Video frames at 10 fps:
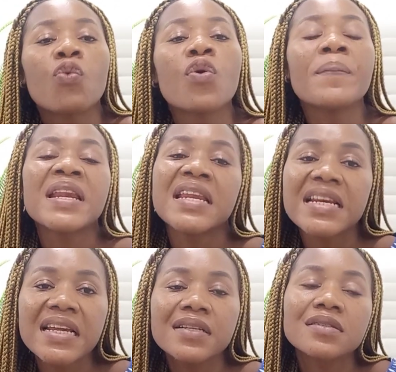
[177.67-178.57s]
we'll be
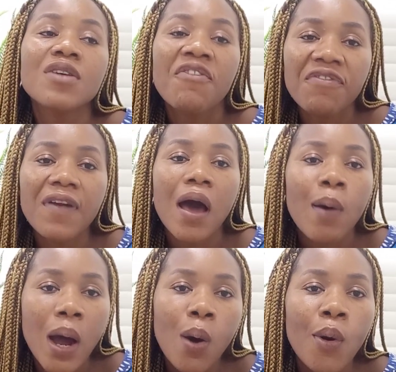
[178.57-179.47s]
needing
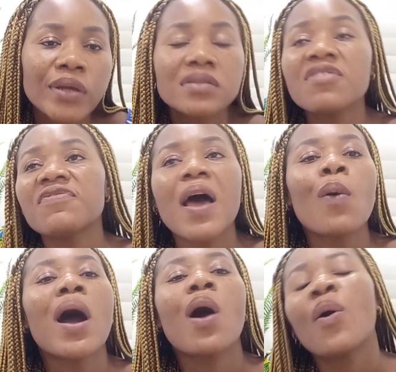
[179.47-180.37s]
sunflower oil.
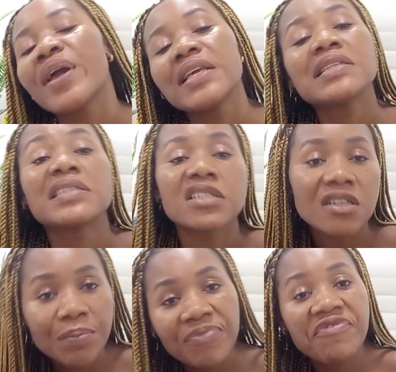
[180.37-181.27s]
Sunflower oil is
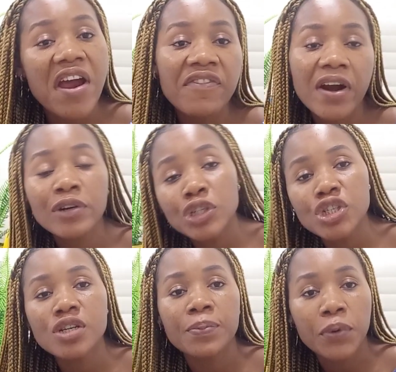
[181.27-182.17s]
cheap, very, very cheap,